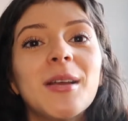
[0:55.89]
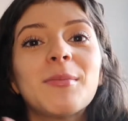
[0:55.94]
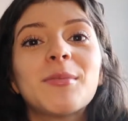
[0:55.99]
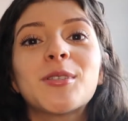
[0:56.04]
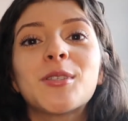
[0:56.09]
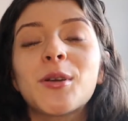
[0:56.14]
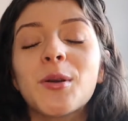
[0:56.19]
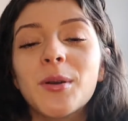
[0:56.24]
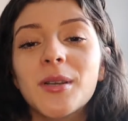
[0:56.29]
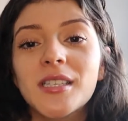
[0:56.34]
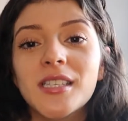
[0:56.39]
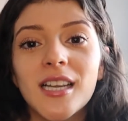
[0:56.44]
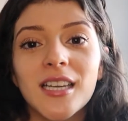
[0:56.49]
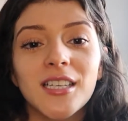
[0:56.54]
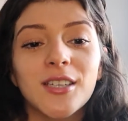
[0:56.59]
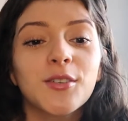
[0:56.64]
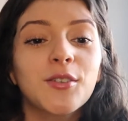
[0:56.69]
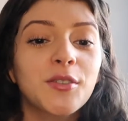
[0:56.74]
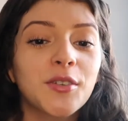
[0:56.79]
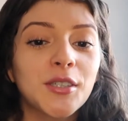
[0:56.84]
So
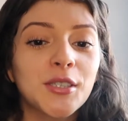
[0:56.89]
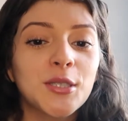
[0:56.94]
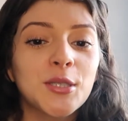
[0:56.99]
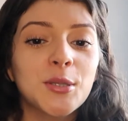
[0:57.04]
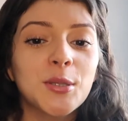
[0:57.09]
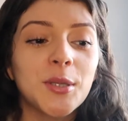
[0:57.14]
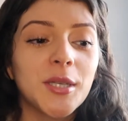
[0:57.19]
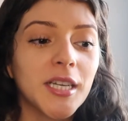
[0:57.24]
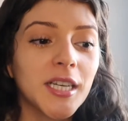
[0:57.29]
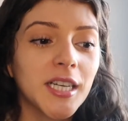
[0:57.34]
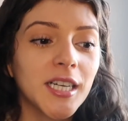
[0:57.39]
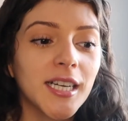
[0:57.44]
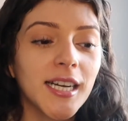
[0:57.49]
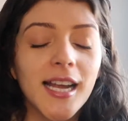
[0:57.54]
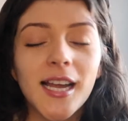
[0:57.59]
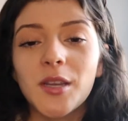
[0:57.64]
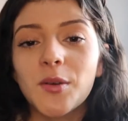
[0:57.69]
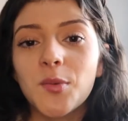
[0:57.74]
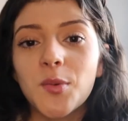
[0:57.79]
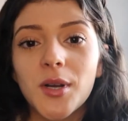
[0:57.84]
excited for the new year
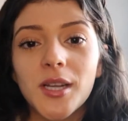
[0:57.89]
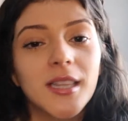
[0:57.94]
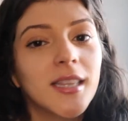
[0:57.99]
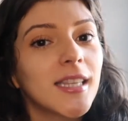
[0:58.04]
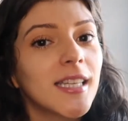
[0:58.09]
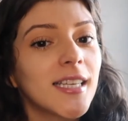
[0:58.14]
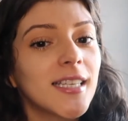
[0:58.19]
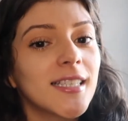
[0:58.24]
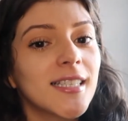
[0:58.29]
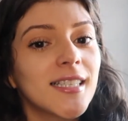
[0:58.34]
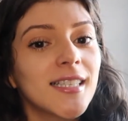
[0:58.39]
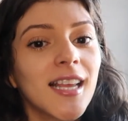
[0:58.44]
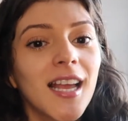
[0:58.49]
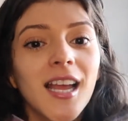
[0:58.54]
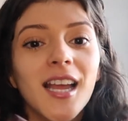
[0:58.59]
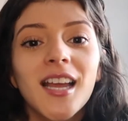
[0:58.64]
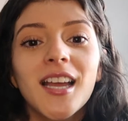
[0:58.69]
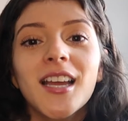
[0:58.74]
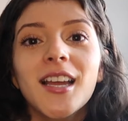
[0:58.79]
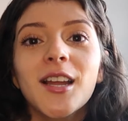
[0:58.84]
and what this
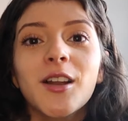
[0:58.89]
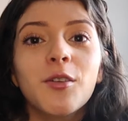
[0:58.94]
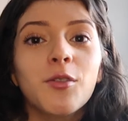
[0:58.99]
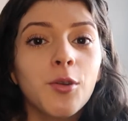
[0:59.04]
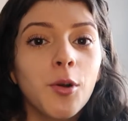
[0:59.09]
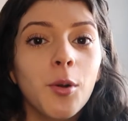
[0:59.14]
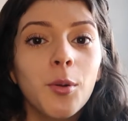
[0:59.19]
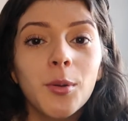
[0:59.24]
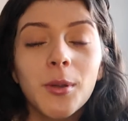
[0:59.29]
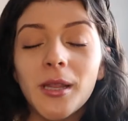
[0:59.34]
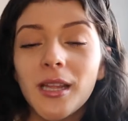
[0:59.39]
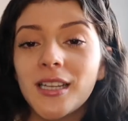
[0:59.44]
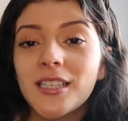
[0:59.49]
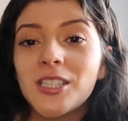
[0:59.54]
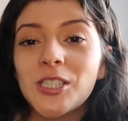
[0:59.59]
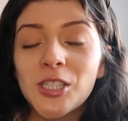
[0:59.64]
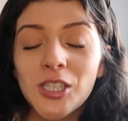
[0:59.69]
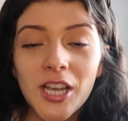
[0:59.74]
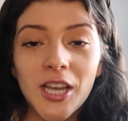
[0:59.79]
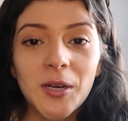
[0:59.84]
growth
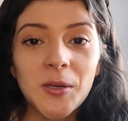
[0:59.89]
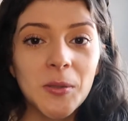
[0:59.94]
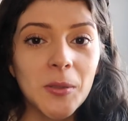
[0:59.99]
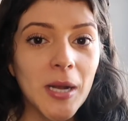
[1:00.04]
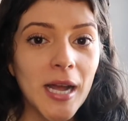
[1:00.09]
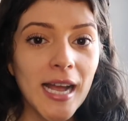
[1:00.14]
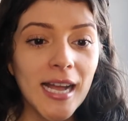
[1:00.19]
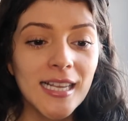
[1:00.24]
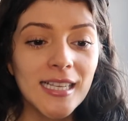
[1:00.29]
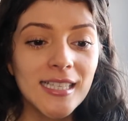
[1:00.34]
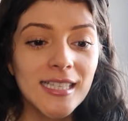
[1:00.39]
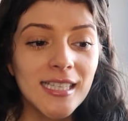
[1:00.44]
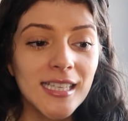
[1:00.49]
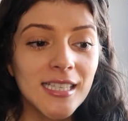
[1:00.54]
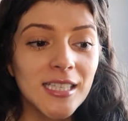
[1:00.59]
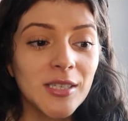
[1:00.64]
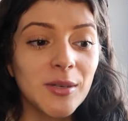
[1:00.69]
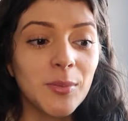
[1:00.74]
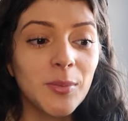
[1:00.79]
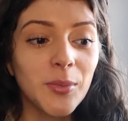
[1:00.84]
and channel has
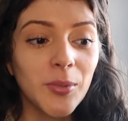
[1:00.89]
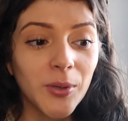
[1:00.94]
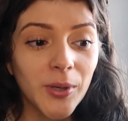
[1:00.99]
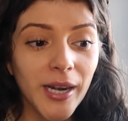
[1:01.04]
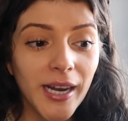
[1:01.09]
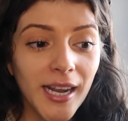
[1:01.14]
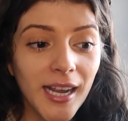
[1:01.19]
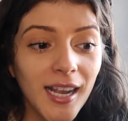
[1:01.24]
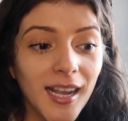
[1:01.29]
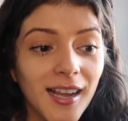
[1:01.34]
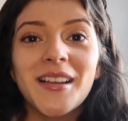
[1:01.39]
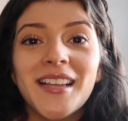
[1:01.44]
to bring.